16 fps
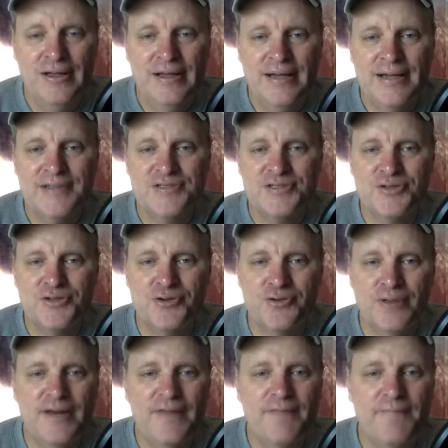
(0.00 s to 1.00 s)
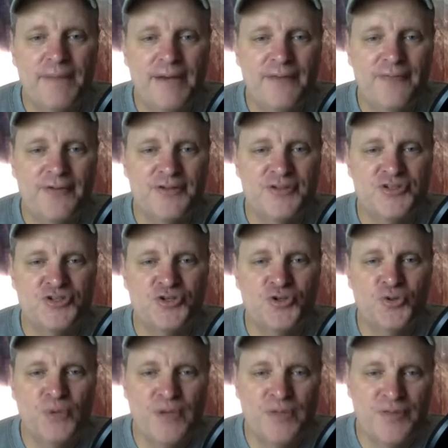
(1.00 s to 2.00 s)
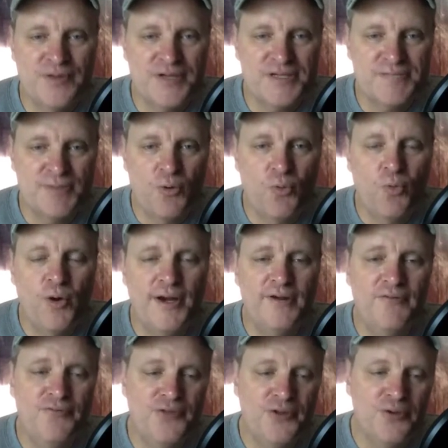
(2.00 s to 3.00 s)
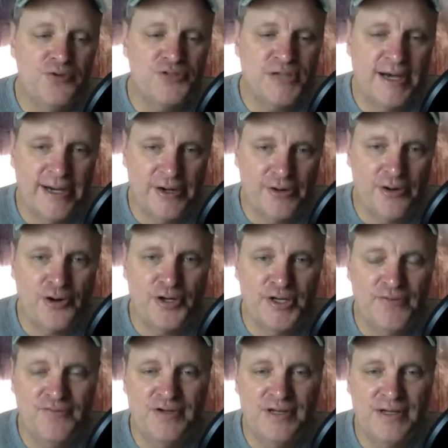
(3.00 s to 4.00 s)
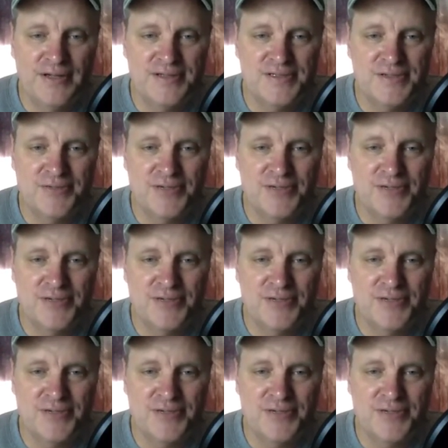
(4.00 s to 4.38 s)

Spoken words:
And so there are a lot of benefits to doing this, but one of those hierarchy of needs that we